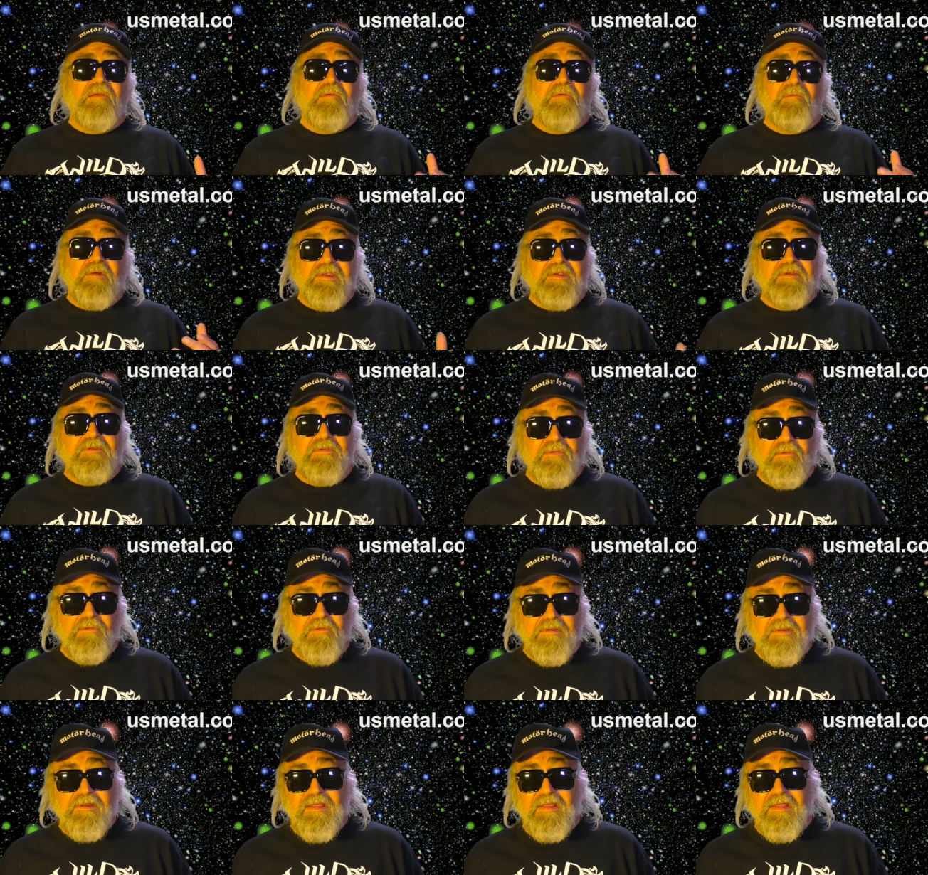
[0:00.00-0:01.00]
what you're
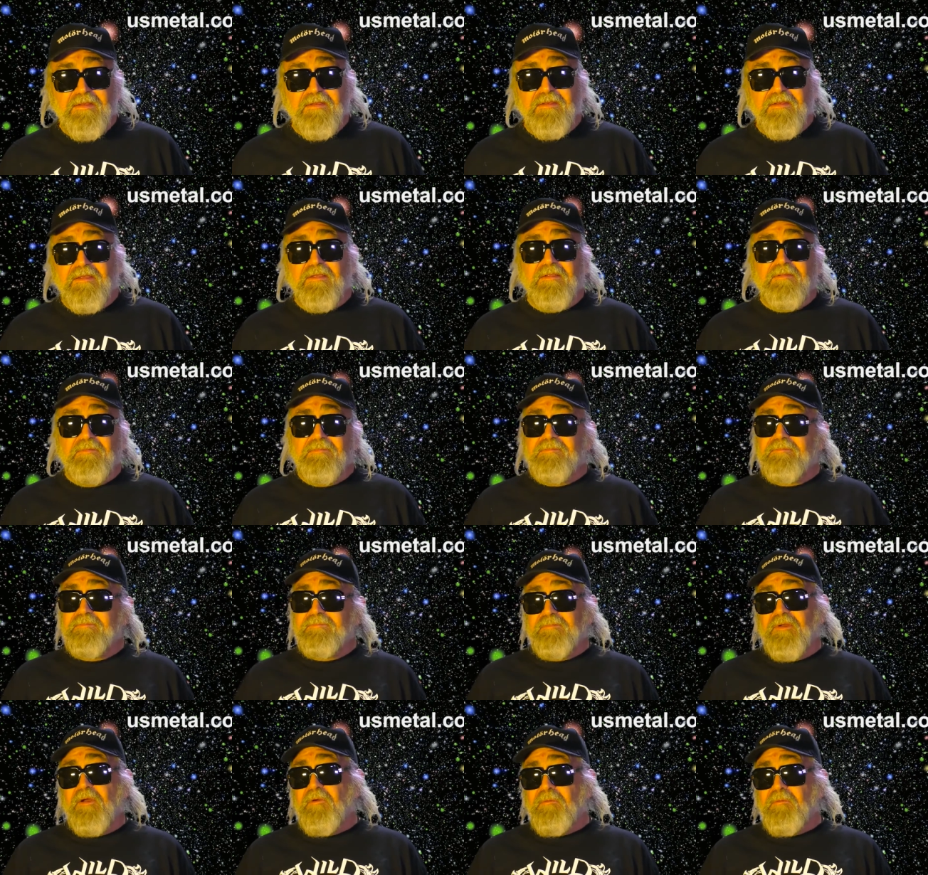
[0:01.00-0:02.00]
doing, and I
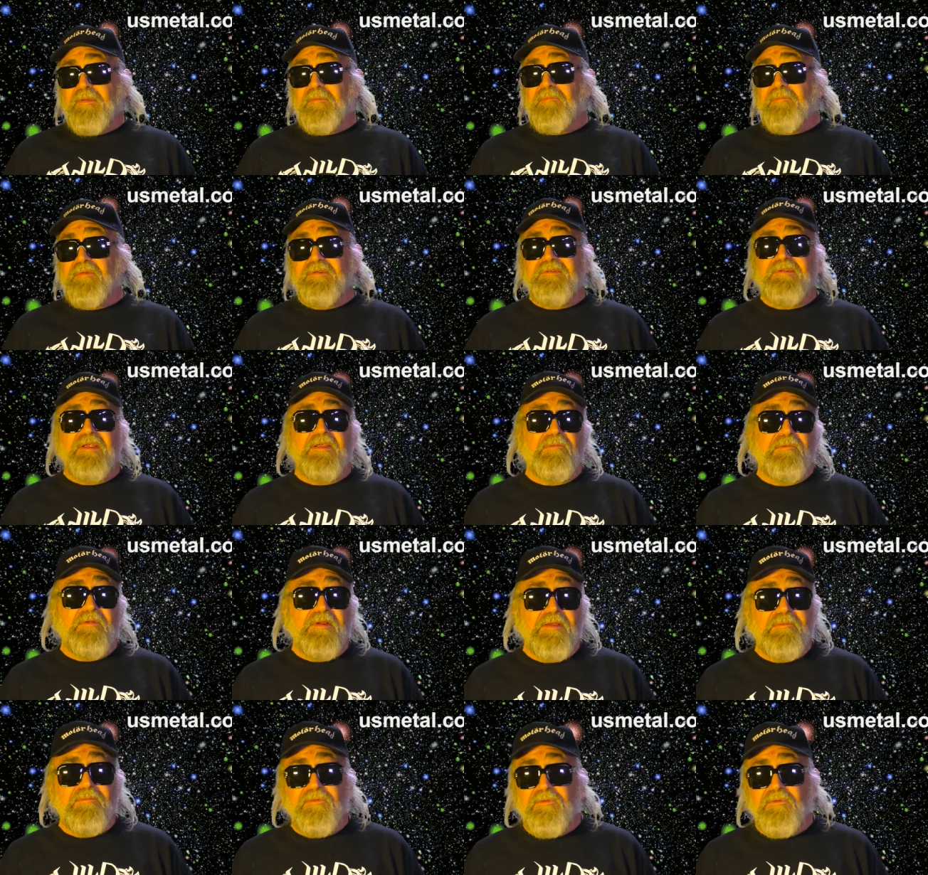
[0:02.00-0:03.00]
hope you appreciate what
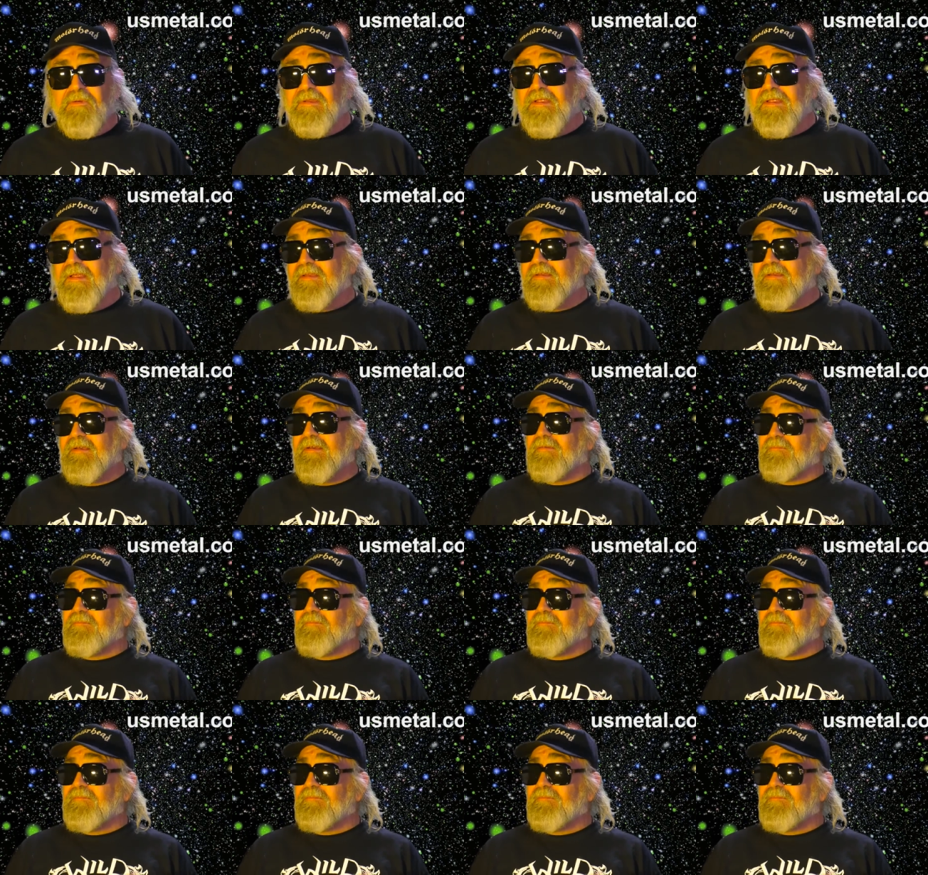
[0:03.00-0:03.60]
I'm doing. And,